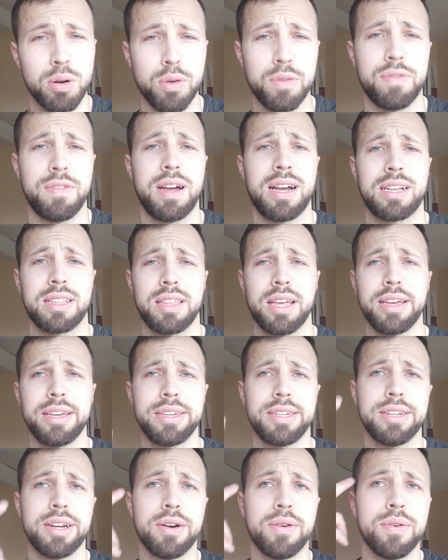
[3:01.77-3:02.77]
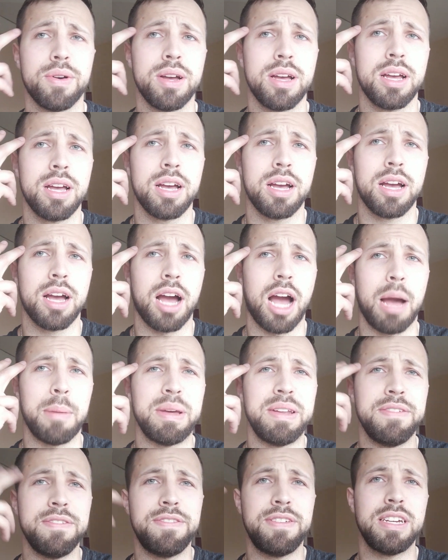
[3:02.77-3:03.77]
effect, that, I'm
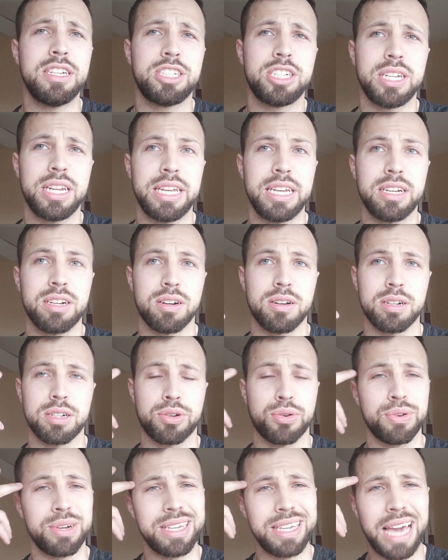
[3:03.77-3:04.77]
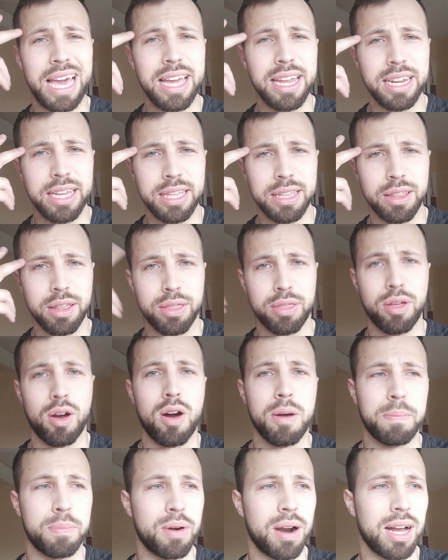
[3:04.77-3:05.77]
envisioning or creating the
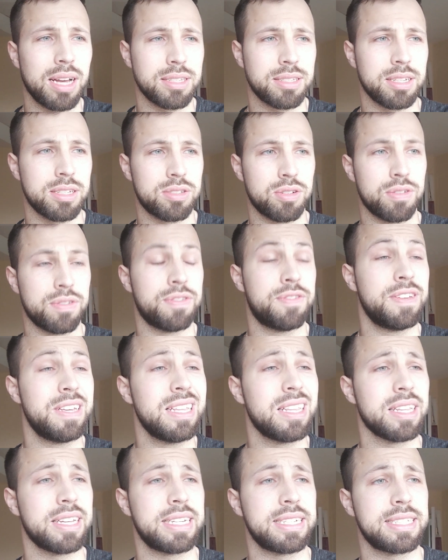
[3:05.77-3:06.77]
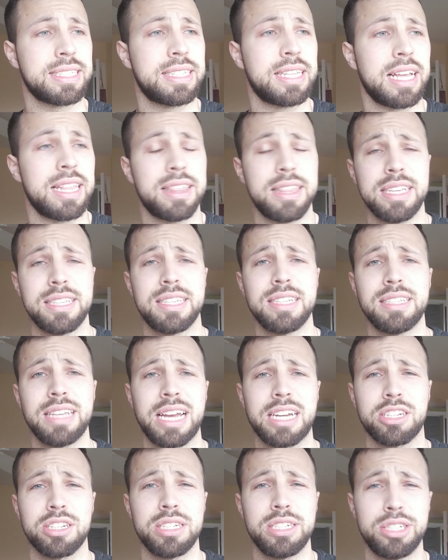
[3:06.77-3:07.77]
thought process or feelings that this is
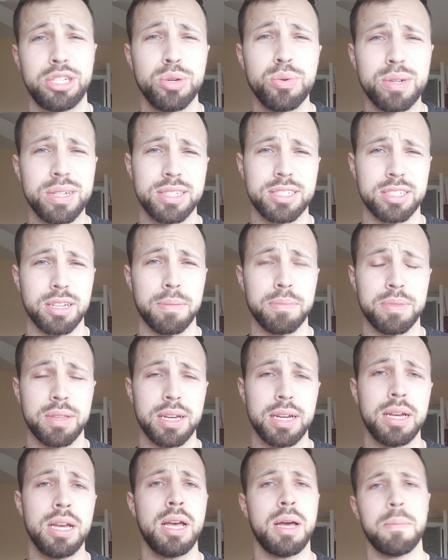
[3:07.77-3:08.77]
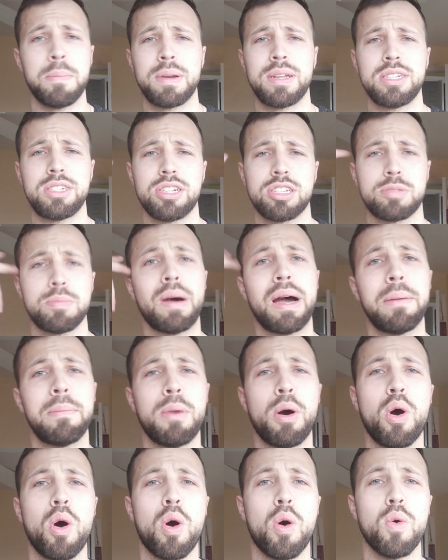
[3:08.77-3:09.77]
actually doing something, but it's just
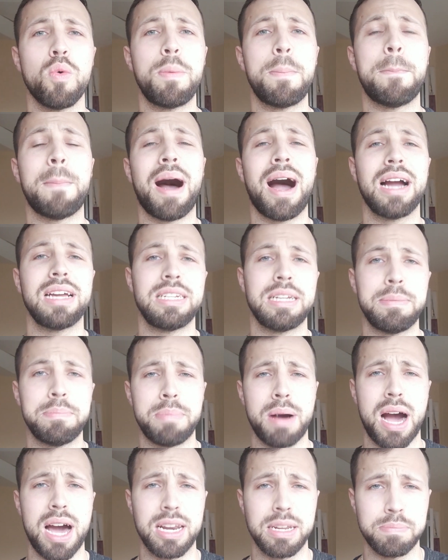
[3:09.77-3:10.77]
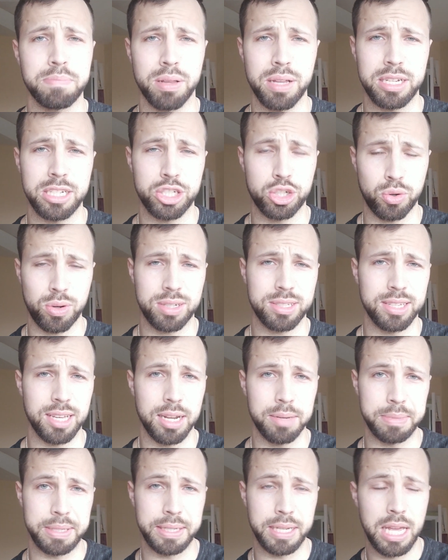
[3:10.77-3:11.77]
my own mind and body playing tricks
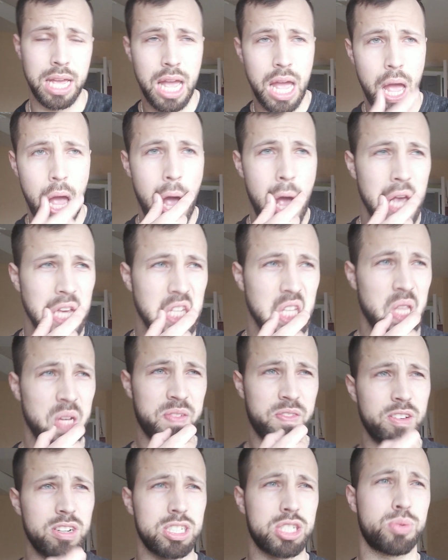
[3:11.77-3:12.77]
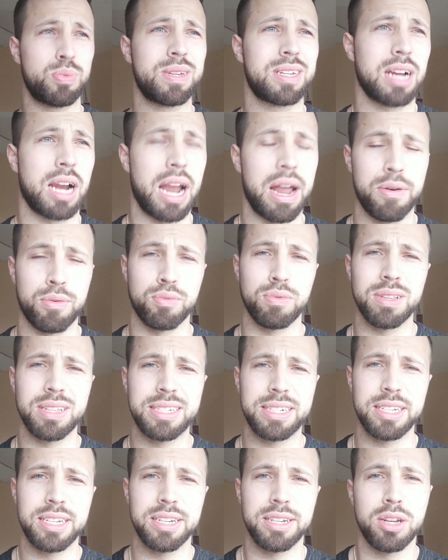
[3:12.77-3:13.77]
on me. So the first week I really
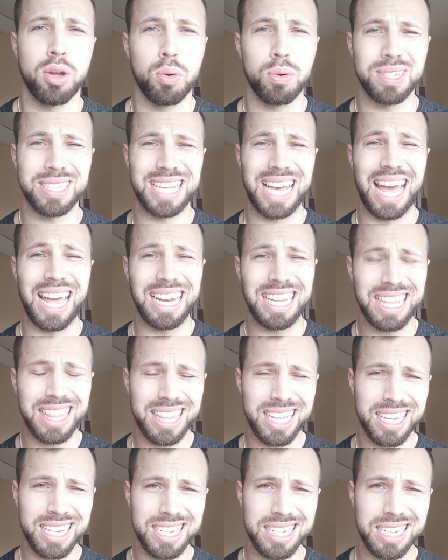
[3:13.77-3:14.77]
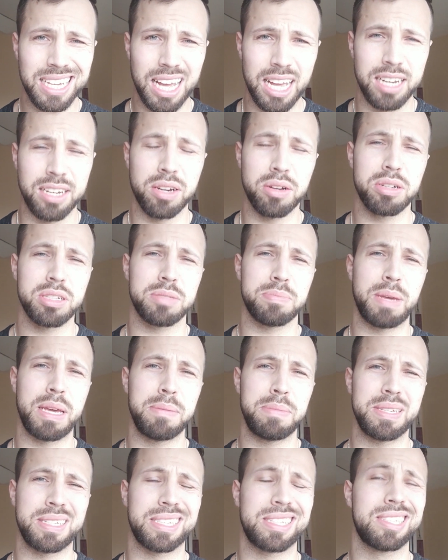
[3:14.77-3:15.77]
didn't notice anything. I noticed
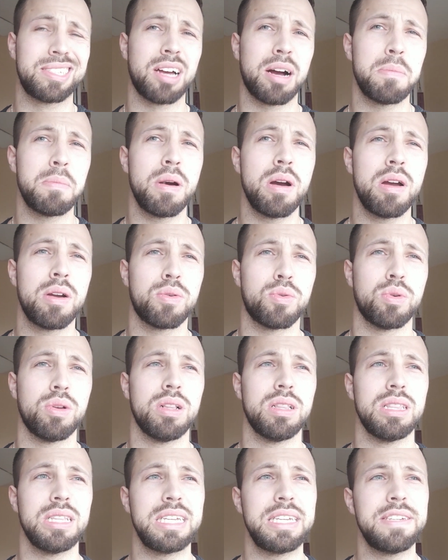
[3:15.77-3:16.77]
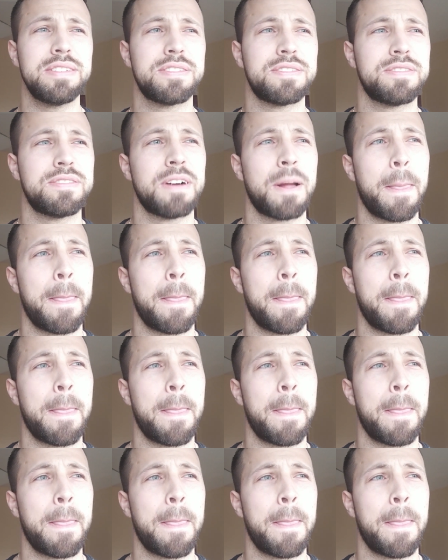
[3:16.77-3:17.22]
maybe some relief